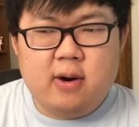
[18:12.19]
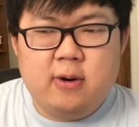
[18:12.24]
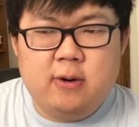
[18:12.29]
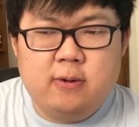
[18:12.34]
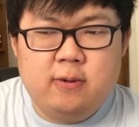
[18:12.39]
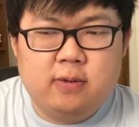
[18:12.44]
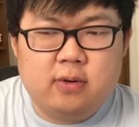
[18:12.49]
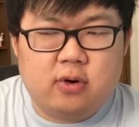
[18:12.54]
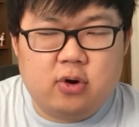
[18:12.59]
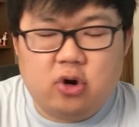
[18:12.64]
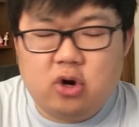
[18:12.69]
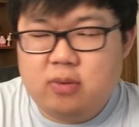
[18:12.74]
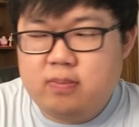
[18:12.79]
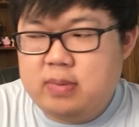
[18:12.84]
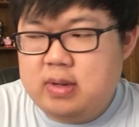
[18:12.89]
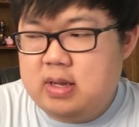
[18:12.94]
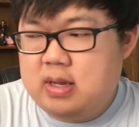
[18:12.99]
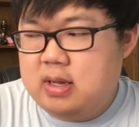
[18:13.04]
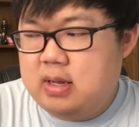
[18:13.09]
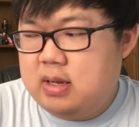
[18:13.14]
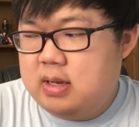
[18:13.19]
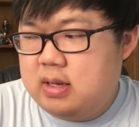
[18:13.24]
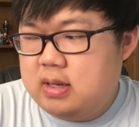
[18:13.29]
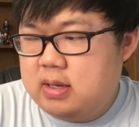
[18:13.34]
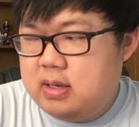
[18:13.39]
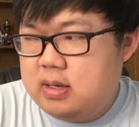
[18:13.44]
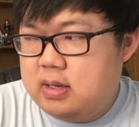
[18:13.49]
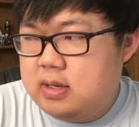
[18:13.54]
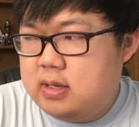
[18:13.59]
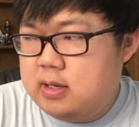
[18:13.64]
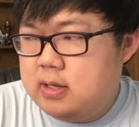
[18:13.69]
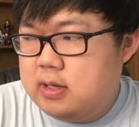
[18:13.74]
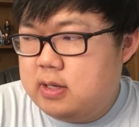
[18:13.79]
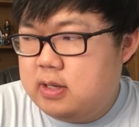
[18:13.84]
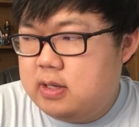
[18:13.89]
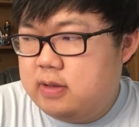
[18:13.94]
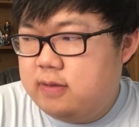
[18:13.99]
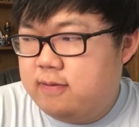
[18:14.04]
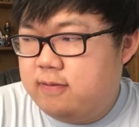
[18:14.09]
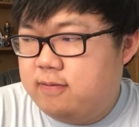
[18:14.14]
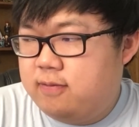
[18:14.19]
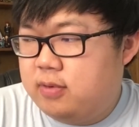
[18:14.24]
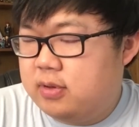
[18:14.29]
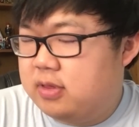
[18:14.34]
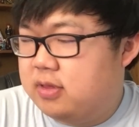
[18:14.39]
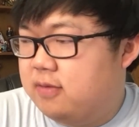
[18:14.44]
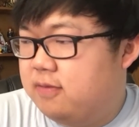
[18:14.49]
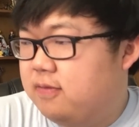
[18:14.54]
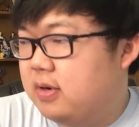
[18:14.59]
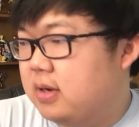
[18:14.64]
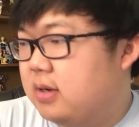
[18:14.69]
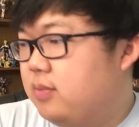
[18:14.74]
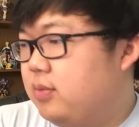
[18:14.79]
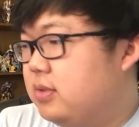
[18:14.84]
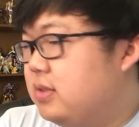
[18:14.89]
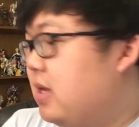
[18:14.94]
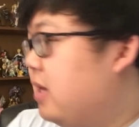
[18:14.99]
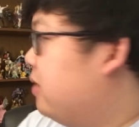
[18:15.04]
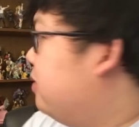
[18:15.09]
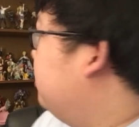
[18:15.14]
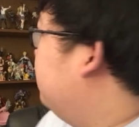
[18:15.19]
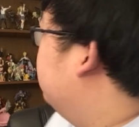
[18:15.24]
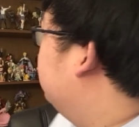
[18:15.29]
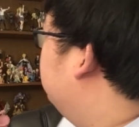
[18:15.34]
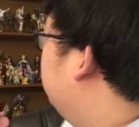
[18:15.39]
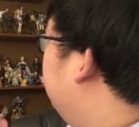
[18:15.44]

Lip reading: own Kirby... What the fuck was that called?